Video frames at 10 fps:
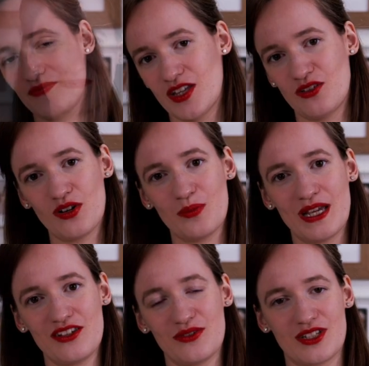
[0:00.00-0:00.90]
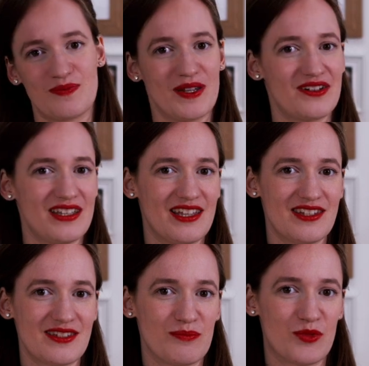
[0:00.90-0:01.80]
Another way to
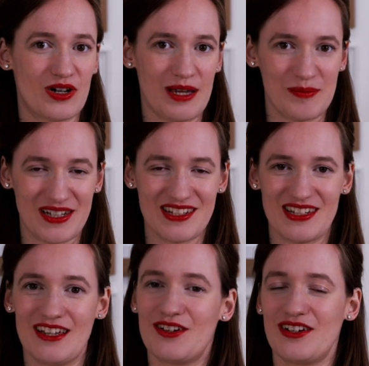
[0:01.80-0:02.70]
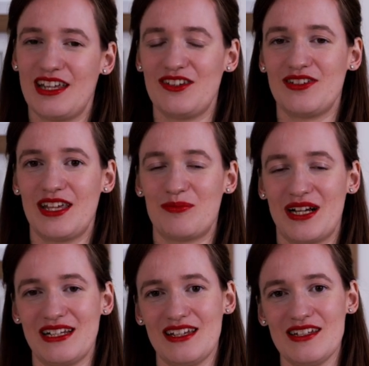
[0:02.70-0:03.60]
experience more happiness in your day to day
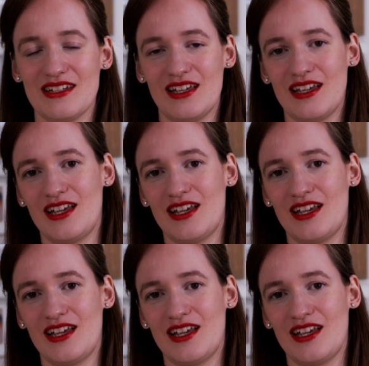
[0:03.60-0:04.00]
practice